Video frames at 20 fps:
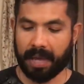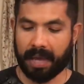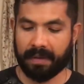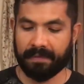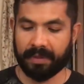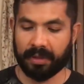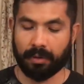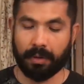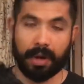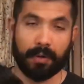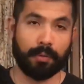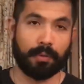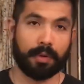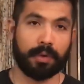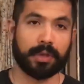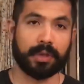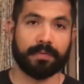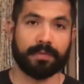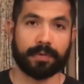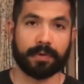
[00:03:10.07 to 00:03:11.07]
Even though I
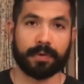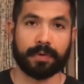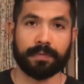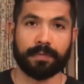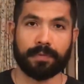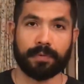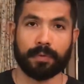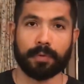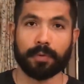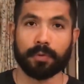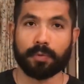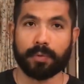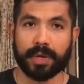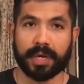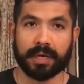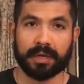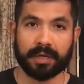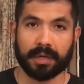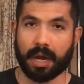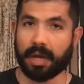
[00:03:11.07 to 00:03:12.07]
wore them for a full
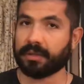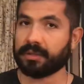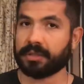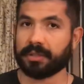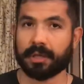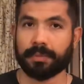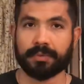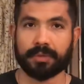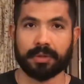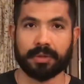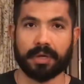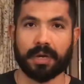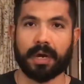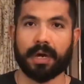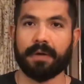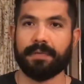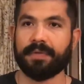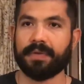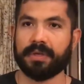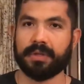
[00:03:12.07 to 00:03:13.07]
week nonstop to the
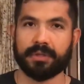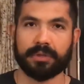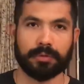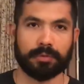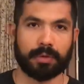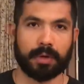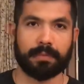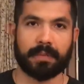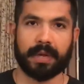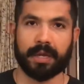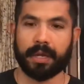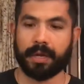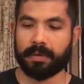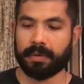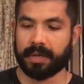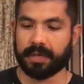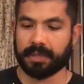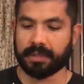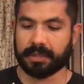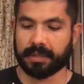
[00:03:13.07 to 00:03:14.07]
office to run my
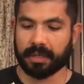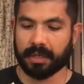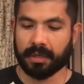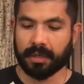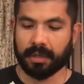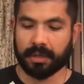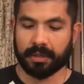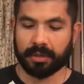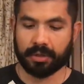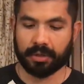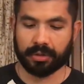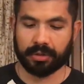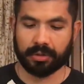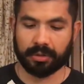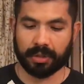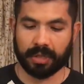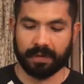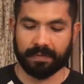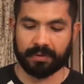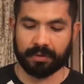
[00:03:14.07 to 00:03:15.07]
errands, just
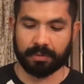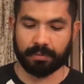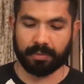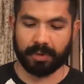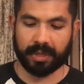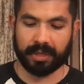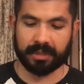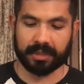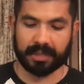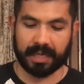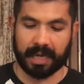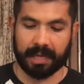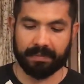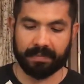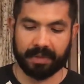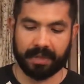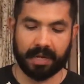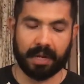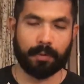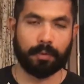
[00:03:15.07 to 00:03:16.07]
to give some breaking
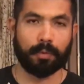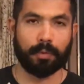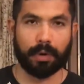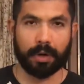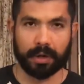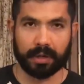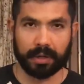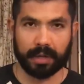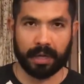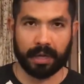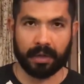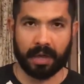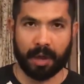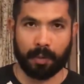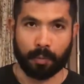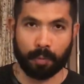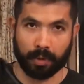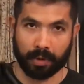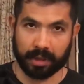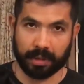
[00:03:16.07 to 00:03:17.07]
time. Then I
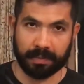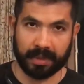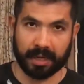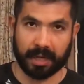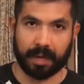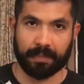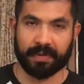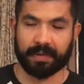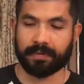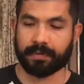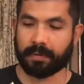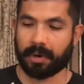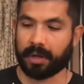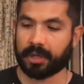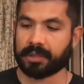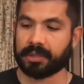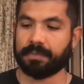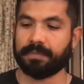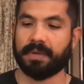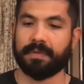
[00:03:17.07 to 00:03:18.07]
wore them in a couple of
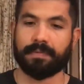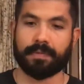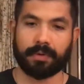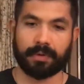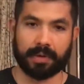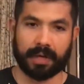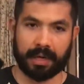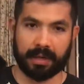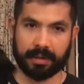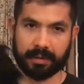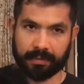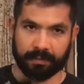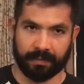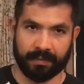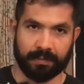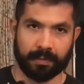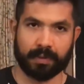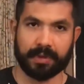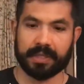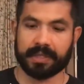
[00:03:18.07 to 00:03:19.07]
rocks before
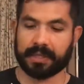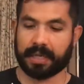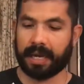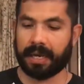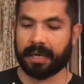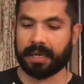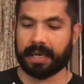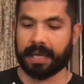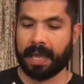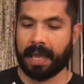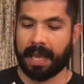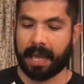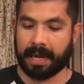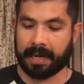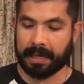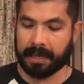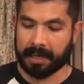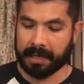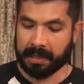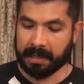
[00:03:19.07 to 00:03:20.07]
this hike,
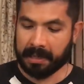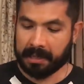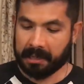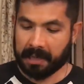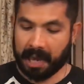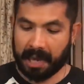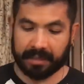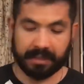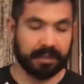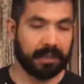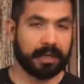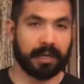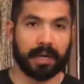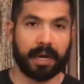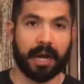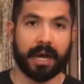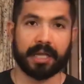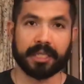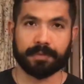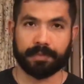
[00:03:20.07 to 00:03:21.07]
and I still got
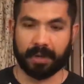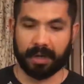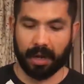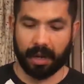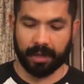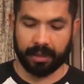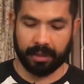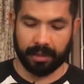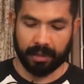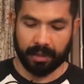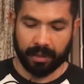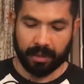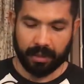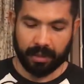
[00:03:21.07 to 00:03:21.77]
a hot spot on it.